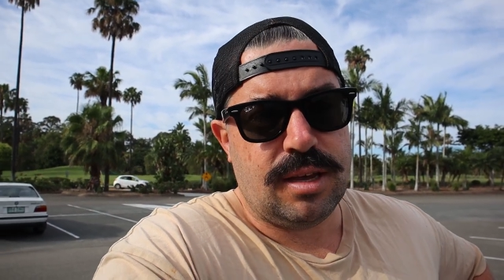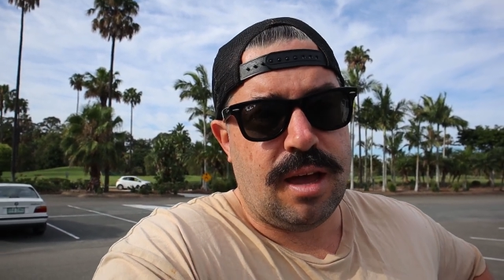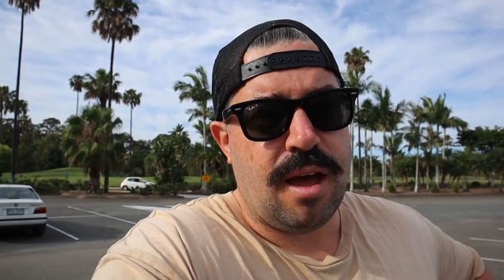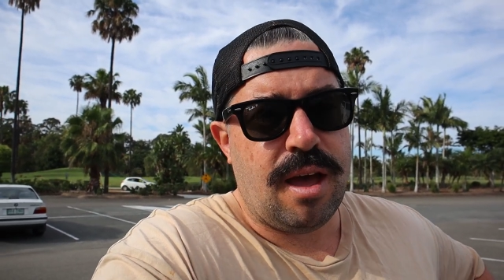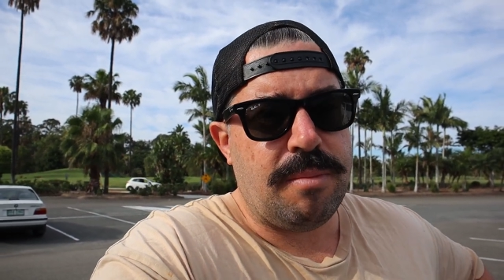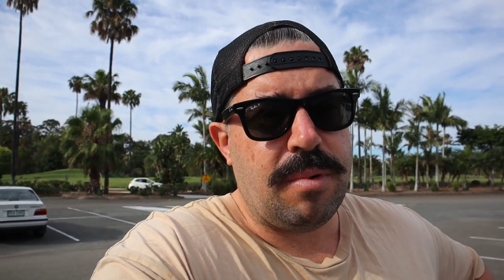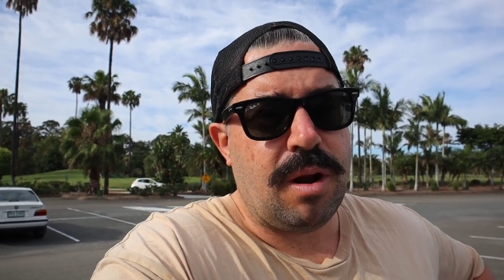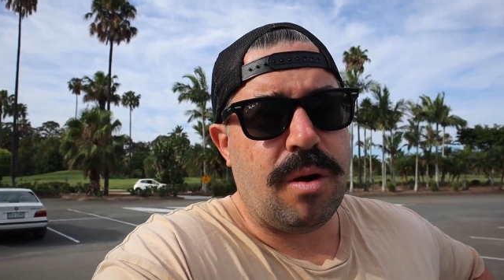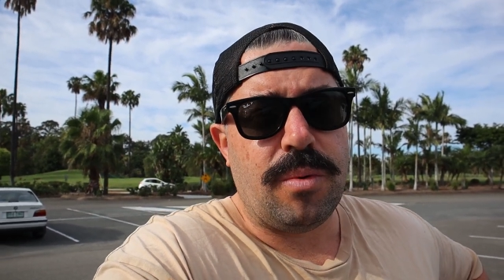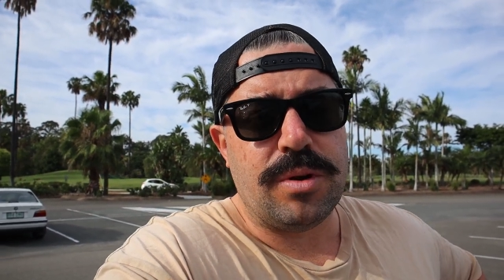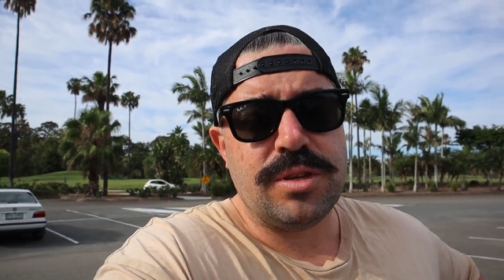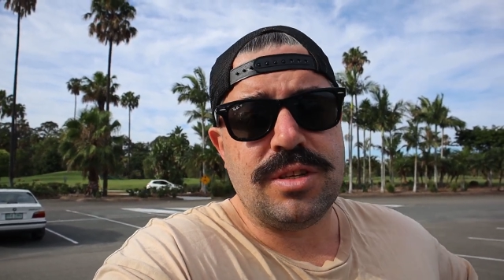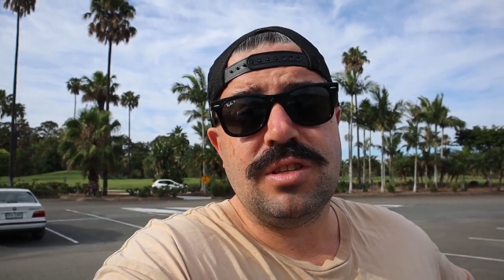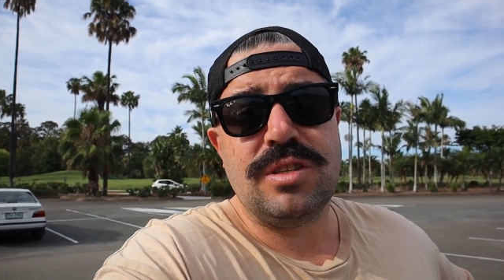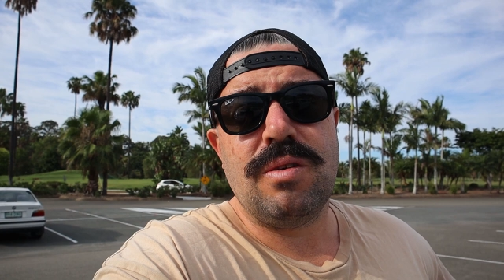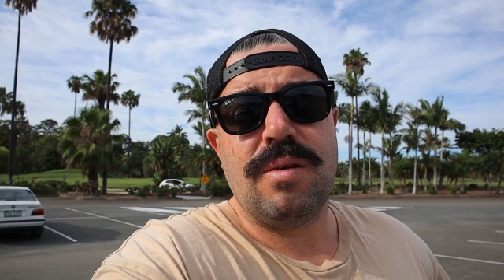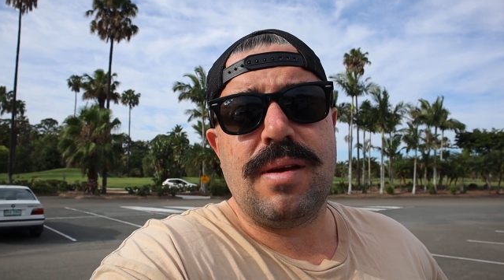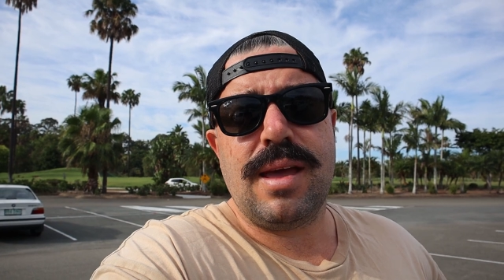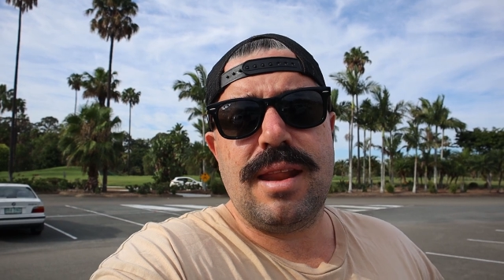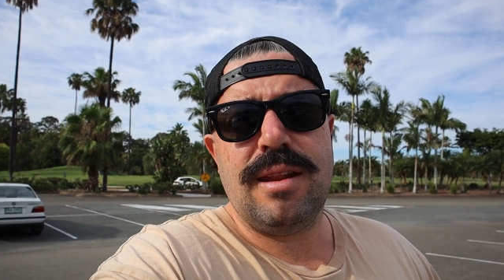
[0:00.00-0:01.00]
Um, and I wasn't
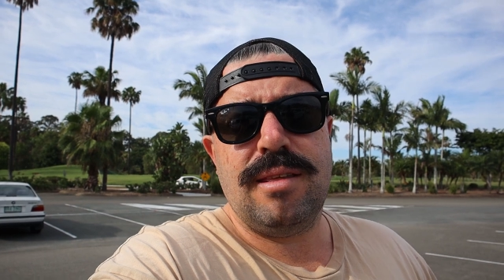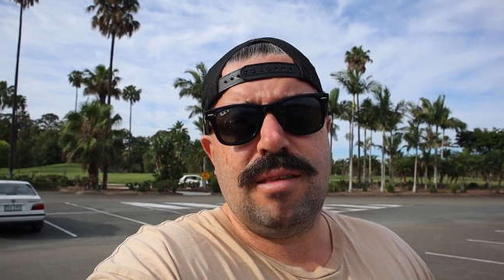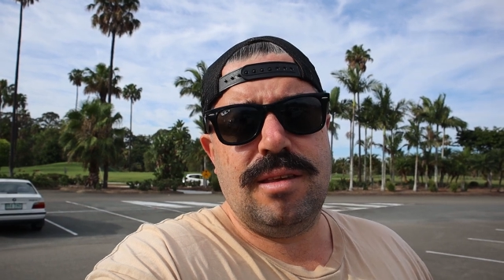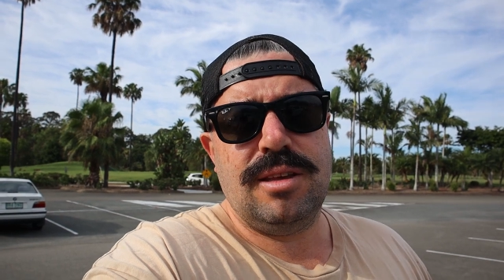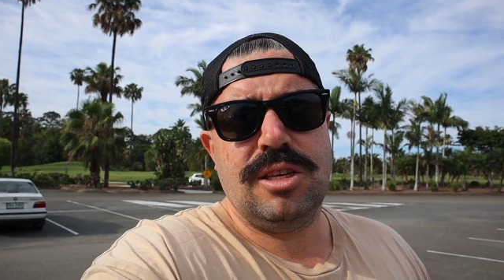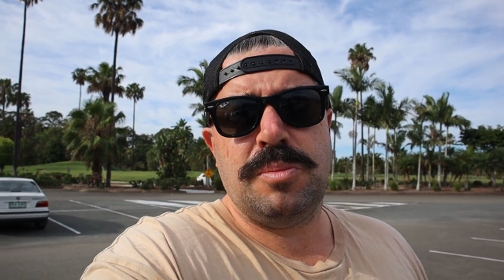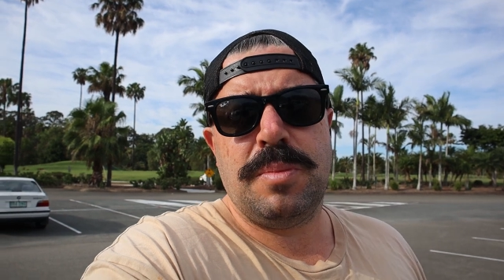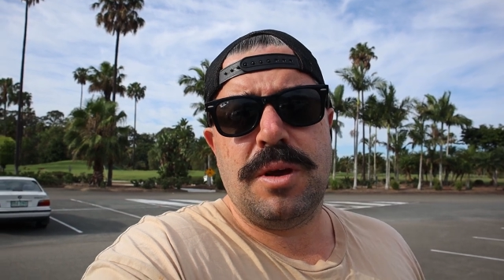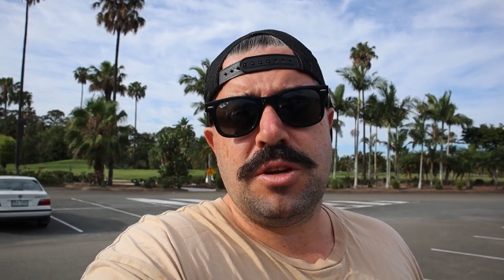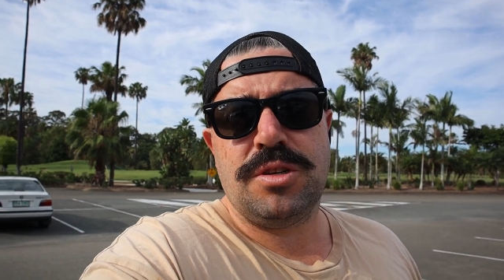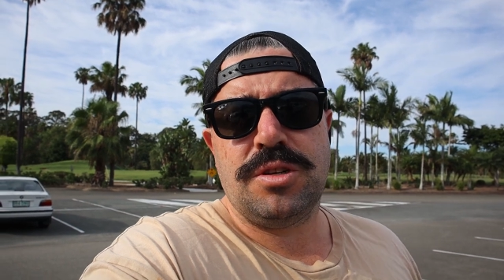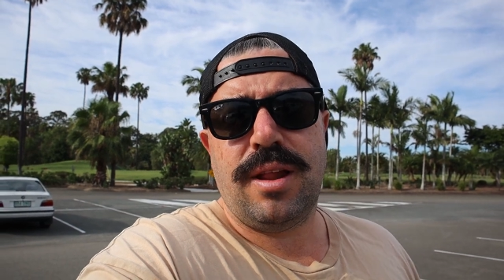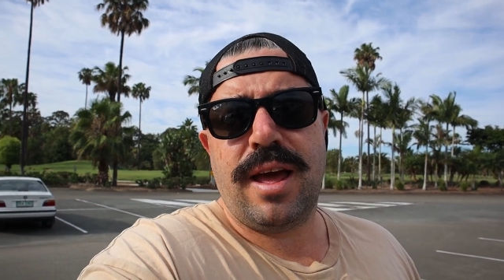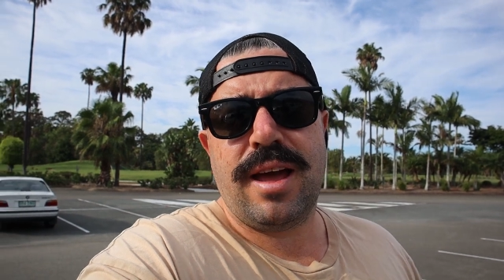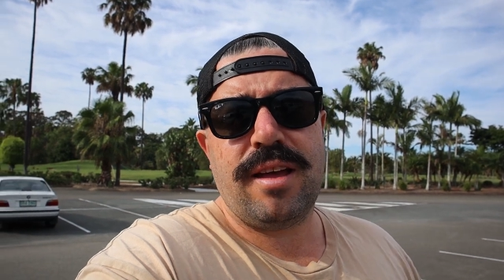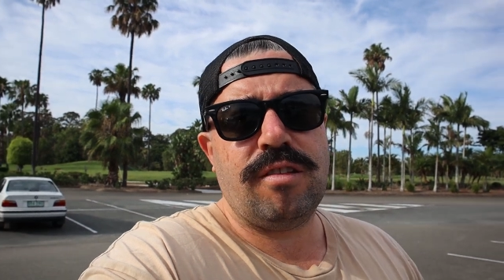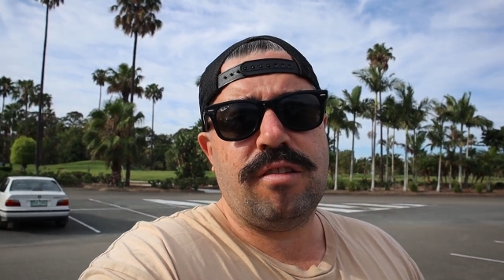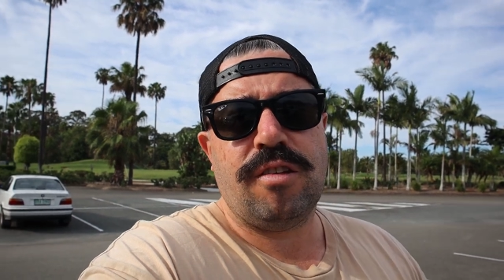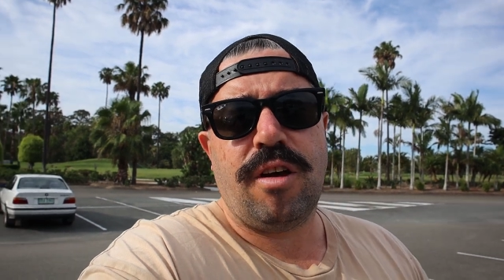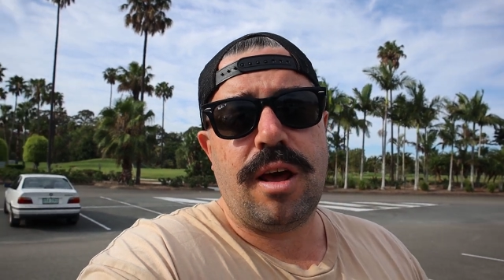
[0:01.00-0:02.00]
doing anything special
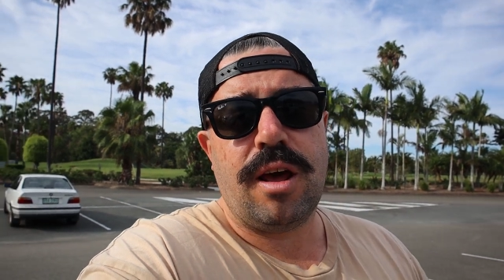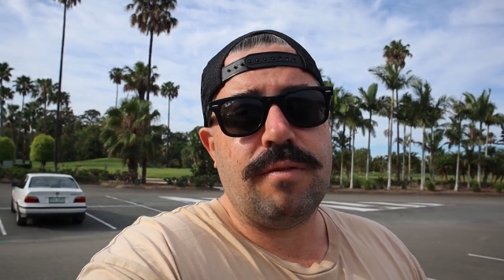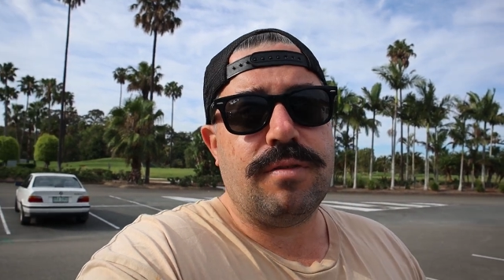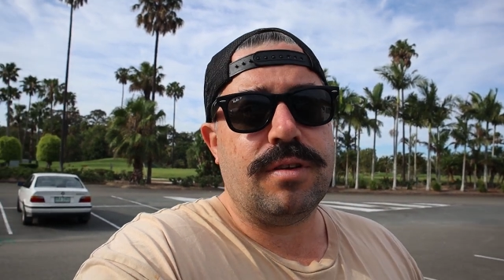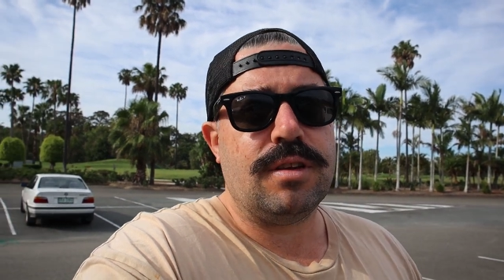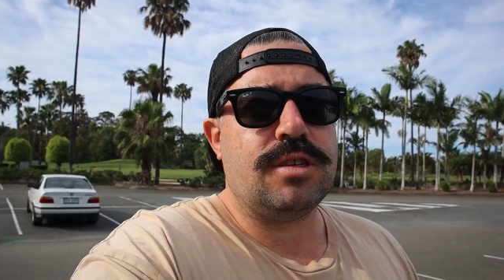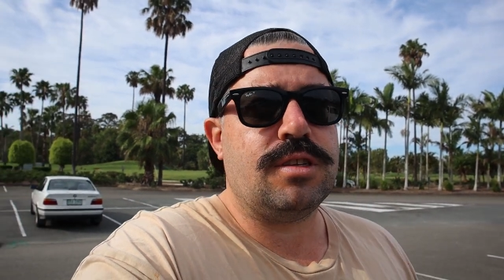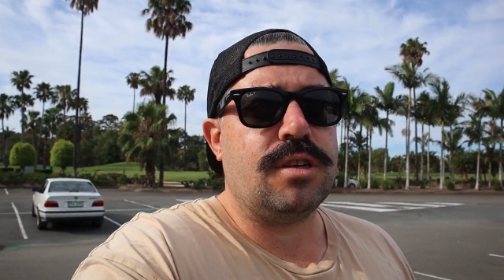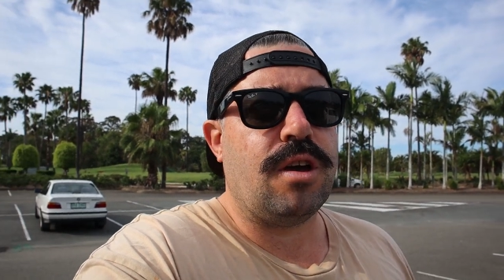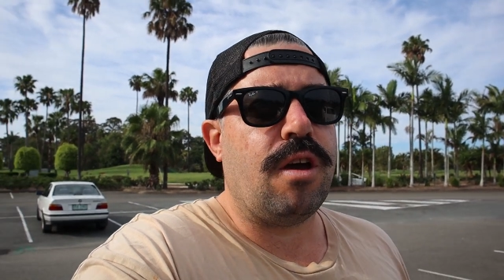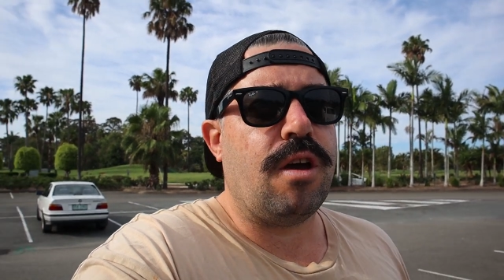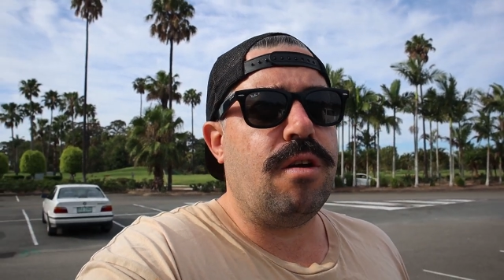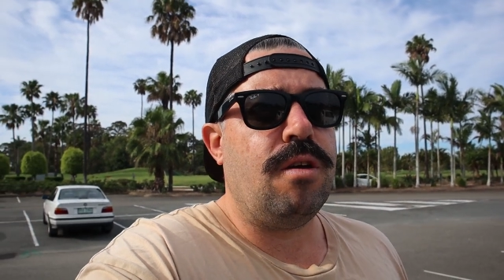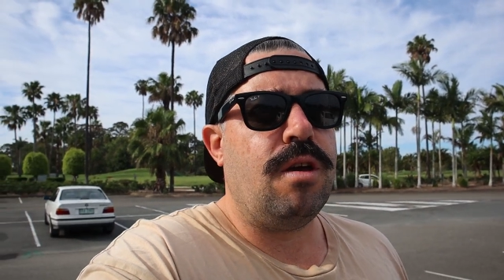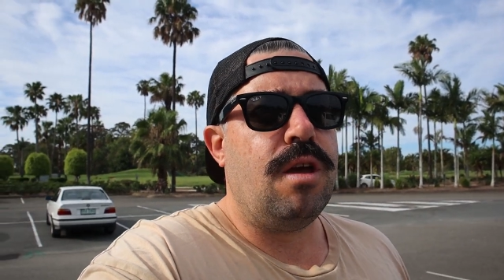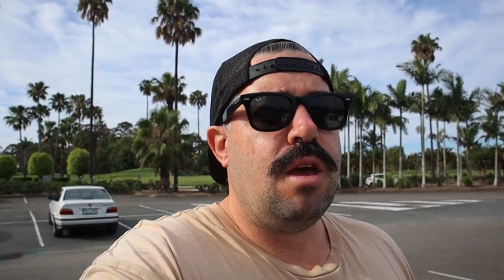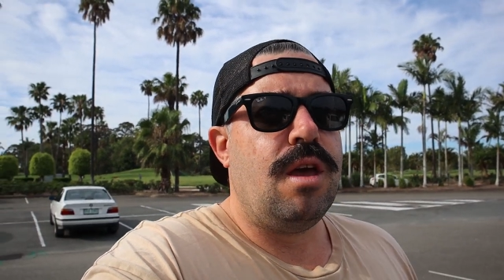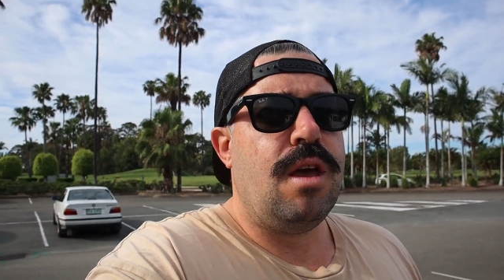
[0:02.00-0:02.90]
outside of it. So